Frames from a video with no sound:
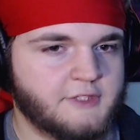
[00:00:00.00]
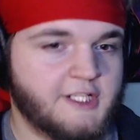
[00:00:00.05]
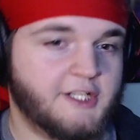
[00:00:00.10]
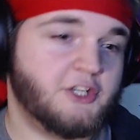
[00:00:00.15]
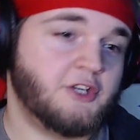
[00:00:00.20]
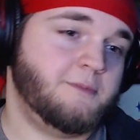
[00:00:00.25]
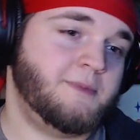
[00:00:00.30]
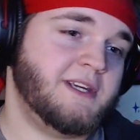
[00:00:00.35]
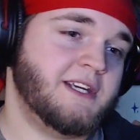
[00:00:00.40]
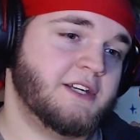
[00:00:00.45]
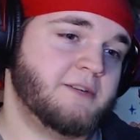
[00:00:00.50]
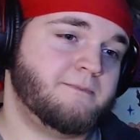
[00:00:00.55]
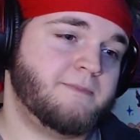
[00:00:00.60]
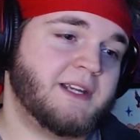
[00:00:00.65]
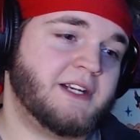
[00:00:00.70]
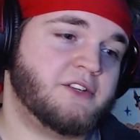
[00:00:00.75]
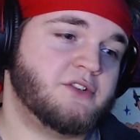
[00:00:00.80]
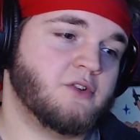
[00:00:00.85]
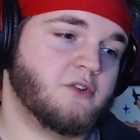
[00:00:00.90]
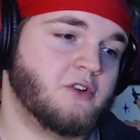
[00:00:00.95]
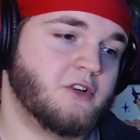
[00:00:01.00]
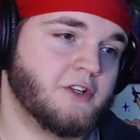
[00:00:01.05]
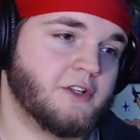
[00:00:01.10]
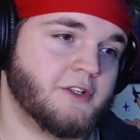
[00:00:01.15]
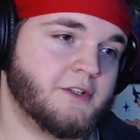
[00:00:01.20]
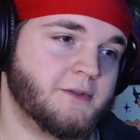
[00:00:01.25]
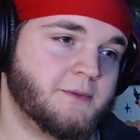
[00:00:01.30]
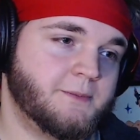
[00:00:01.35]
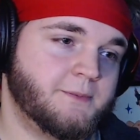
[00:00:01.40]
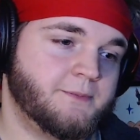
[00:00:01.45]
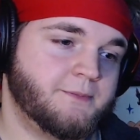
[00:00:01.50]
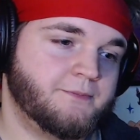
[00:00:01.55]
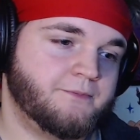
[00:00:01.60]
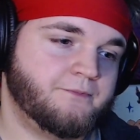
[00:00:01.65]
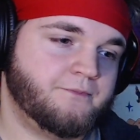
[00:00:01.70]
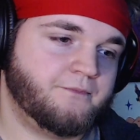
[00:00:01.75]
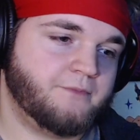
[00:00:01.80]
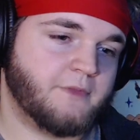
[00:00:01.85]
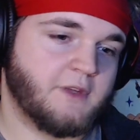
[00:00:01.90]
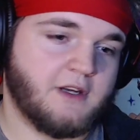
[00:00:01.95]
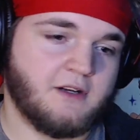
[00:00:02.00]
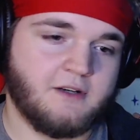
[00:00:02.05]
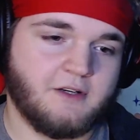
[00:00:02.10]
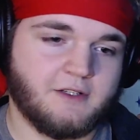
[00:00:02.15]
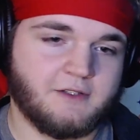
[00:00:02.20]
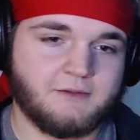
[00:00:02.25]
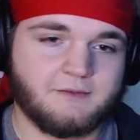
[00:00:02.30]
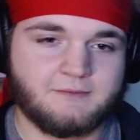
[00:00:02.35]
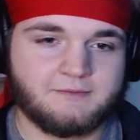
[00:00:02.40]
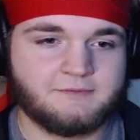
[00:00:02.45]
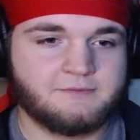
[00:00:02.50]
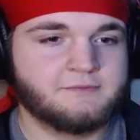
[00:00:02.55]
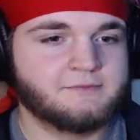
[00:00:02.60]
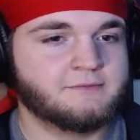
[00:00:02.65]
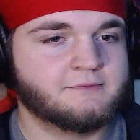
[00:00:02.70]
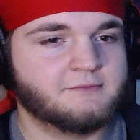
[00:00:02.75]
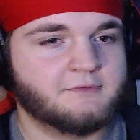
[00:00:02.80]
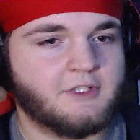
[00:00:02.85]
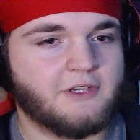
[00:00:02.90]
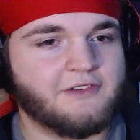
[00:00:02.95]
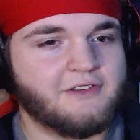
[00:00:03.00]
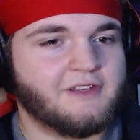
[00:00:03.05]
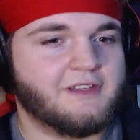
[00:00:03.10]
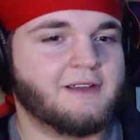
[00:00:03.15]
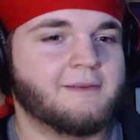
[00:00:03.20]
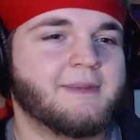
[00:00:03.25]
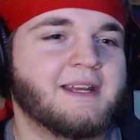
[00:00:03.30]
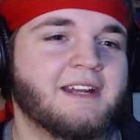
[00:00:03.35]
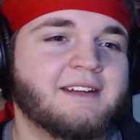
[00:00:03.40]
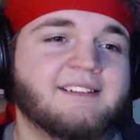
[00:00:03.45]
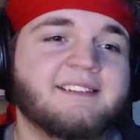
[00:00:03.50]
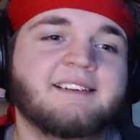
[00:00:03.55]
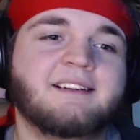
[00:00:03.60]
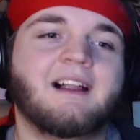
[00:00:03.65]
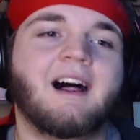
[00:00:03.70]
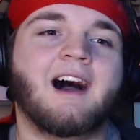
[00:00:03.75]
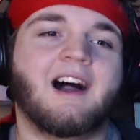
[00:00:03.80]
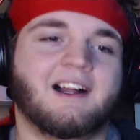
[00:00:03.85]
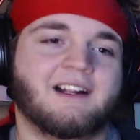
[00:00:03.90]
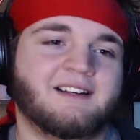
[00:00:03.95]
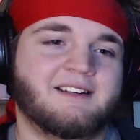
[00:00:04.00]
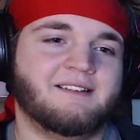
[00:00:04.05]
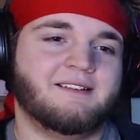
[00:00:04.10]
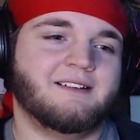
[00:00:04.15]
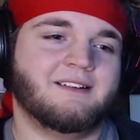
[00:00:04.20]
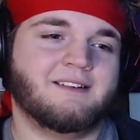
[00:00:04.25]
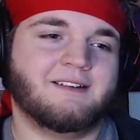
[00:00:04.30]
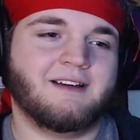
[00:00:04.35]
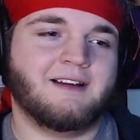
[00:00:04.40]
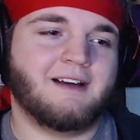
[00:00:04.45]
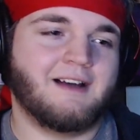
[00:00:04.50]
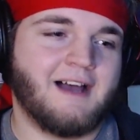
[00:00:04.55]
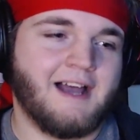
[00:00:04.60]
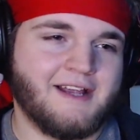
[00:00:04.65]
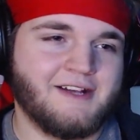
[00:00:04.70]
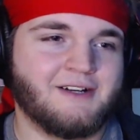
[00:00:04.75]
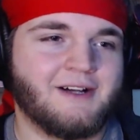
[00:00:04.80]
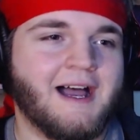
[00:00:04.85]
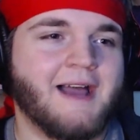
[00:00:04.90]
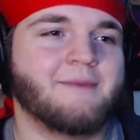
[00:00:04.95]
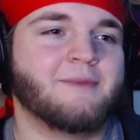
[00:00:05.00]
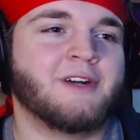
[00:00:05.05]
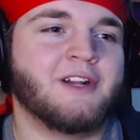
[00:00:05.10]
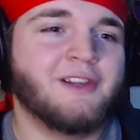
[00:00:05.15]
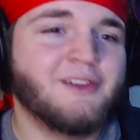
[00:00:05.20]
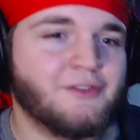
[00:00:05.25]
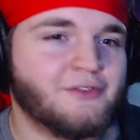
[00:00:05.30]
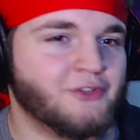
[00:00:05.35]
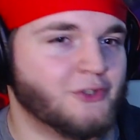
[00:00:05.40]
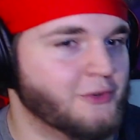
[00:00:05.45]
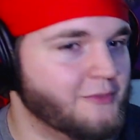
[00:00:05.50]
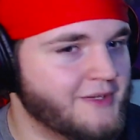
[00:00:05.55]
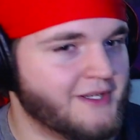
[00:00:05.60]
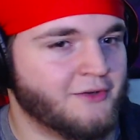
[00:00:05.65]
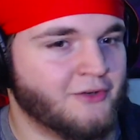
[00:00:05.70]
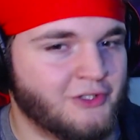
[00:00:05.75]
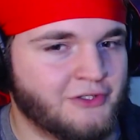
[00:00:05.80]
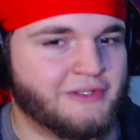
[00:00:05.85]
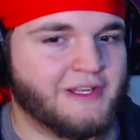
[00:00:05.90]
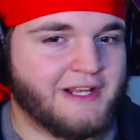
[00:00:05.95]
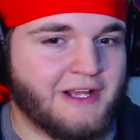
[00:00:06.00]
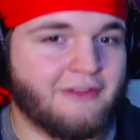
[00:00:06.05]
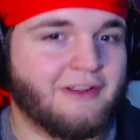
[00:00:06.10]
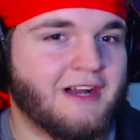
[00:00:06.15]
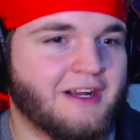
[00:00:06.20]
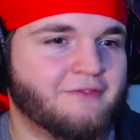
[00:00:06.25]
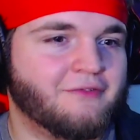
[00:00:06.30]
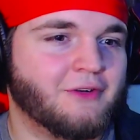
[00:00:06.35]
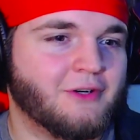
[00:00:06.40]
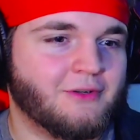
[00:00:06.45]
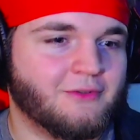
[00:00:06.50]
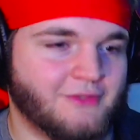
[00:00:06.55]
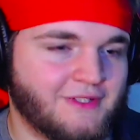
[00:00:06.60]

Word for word: it could be a big door. I don't know. Cause I mean it's locked. I don't I'm gonna assume it looked like a lock for a